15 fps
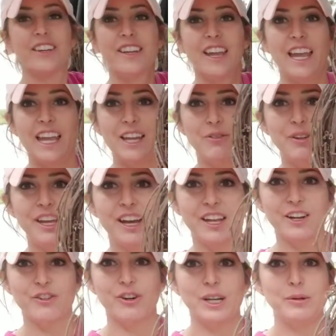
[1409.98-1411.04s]
Okay, we
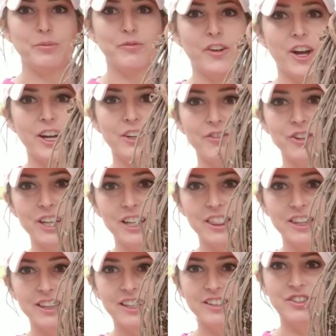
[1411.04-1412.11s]
got a grapevine
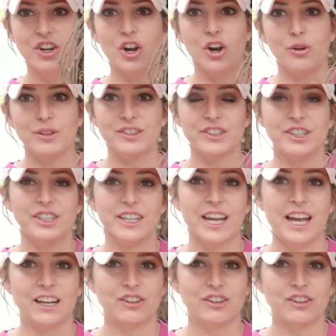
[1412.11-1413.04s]
wreath. These are always good. I